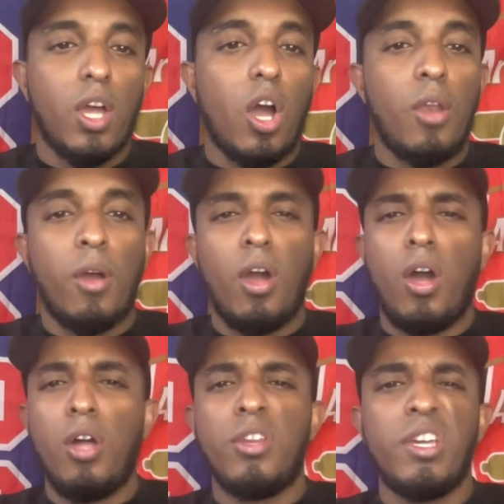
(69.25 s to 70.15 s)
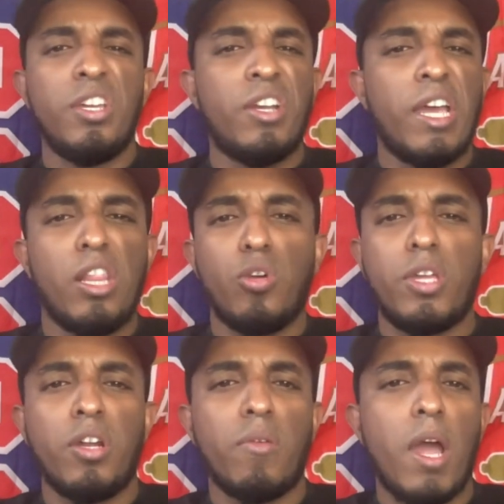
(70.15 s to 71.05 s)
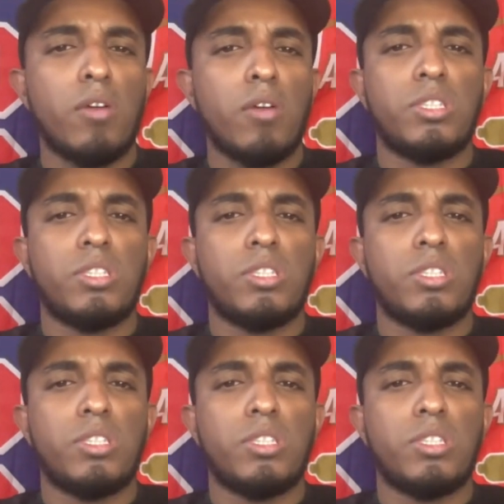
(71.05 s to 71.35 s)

on on the internet, looking around,